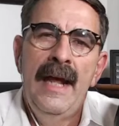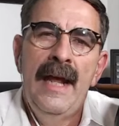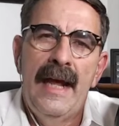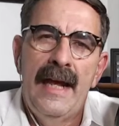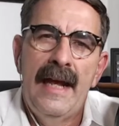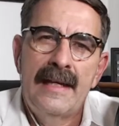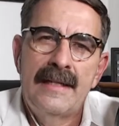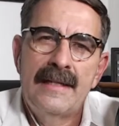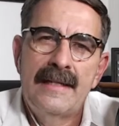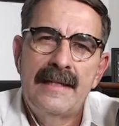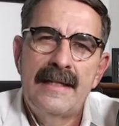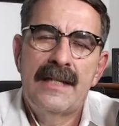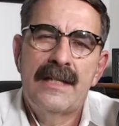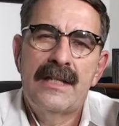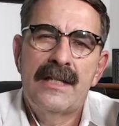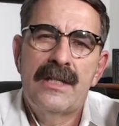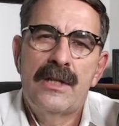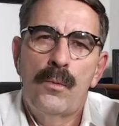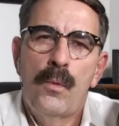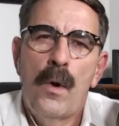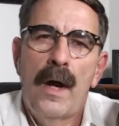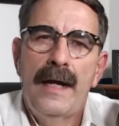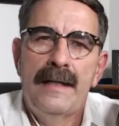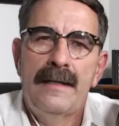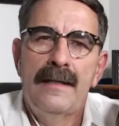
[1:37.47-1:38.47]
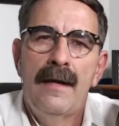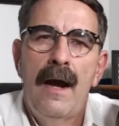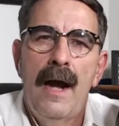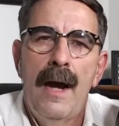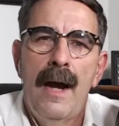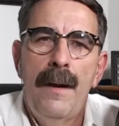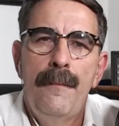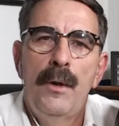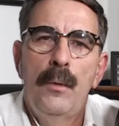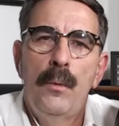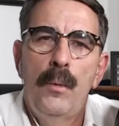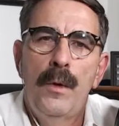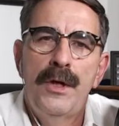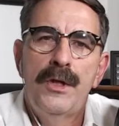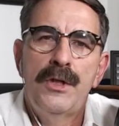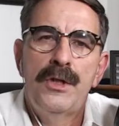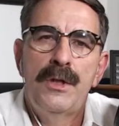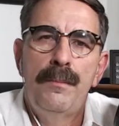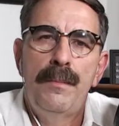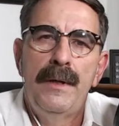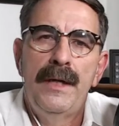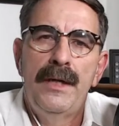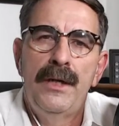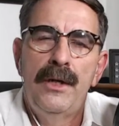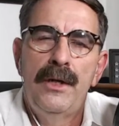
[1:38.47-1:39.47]
is this the right time that we
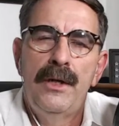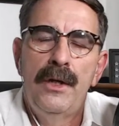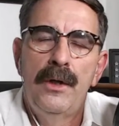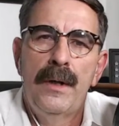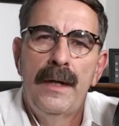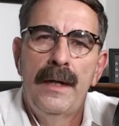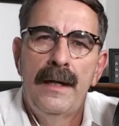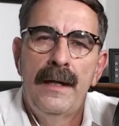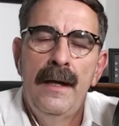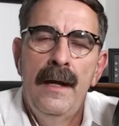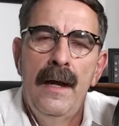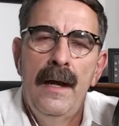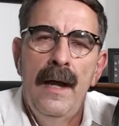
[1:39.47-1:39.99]
should be doing